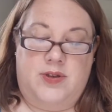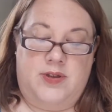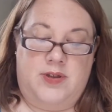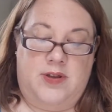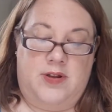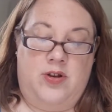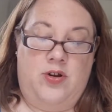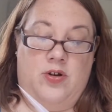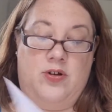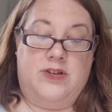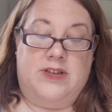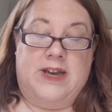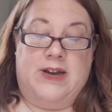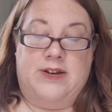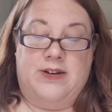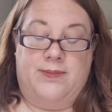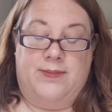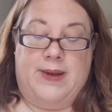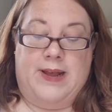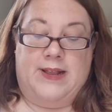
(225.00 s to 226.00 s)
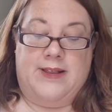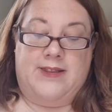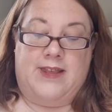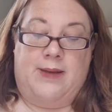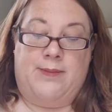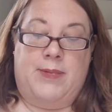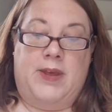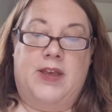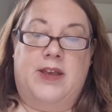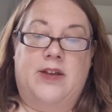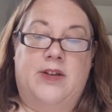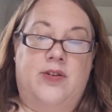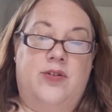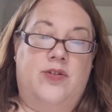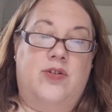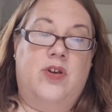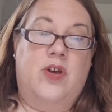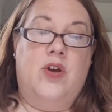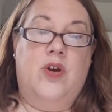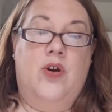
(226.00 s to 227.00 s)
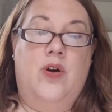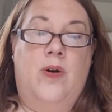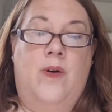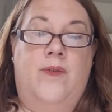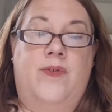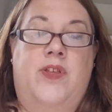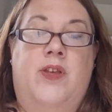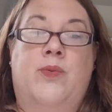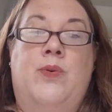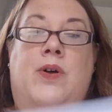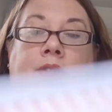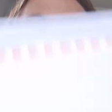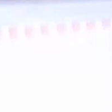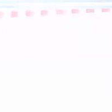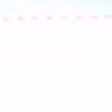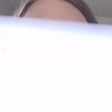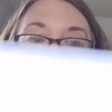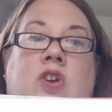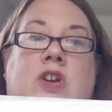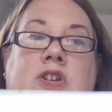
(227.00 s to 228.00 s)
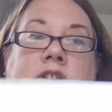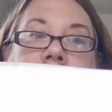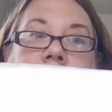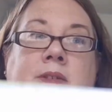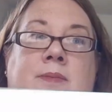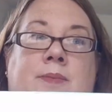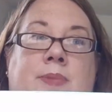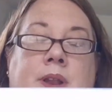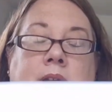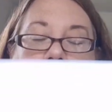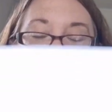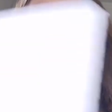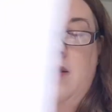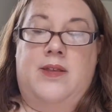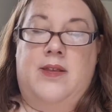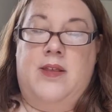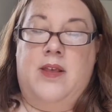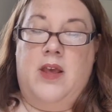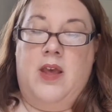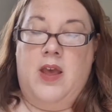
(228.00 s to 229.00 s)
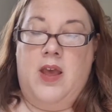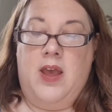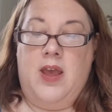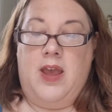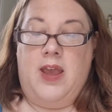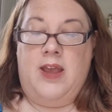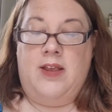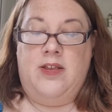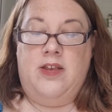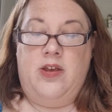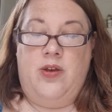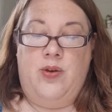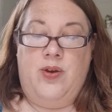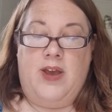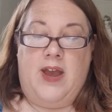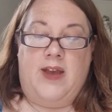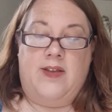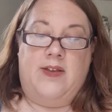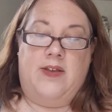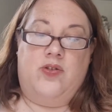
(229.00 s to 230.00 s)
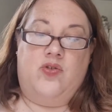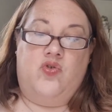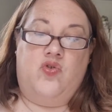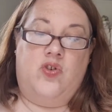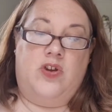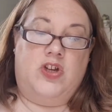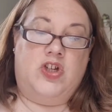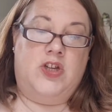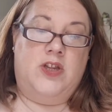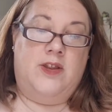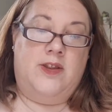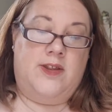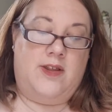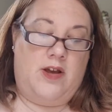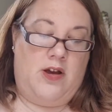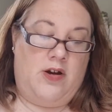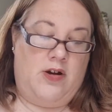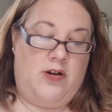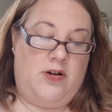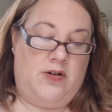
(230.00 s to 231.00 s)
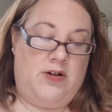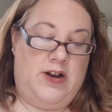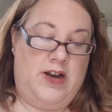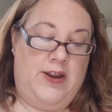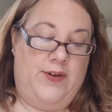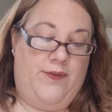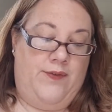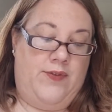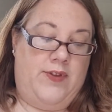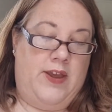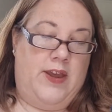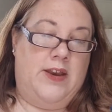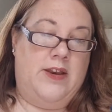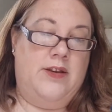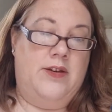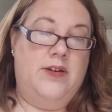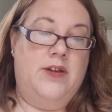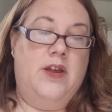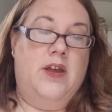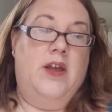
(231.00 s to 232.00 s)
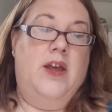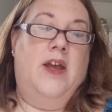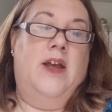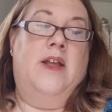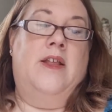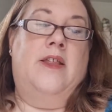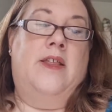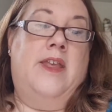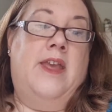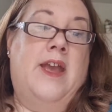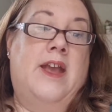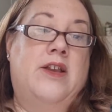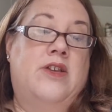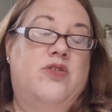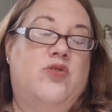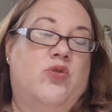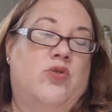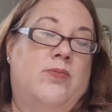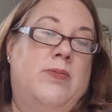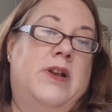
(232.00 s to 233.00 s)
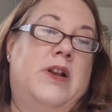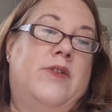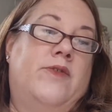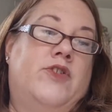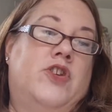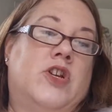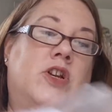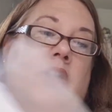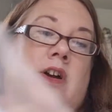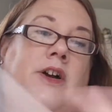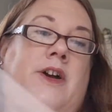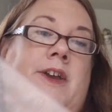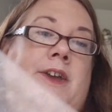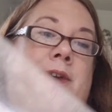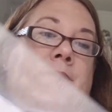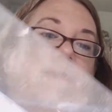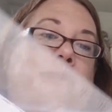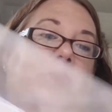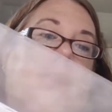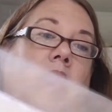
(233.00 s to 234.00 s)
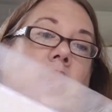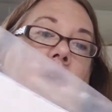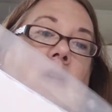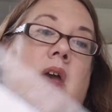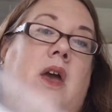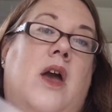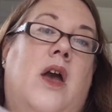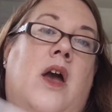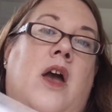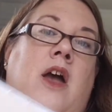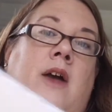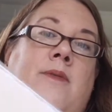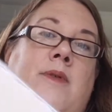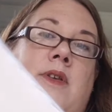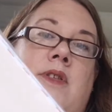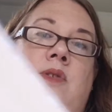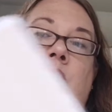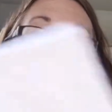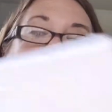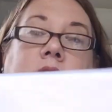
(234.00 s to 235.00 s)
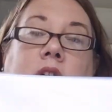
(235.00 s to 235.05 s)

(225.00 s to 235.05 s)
the lockdown and pandemic, and obviously while the restrictions in place. In the UK, the restrictions are lifting at the end or the middle of July. So I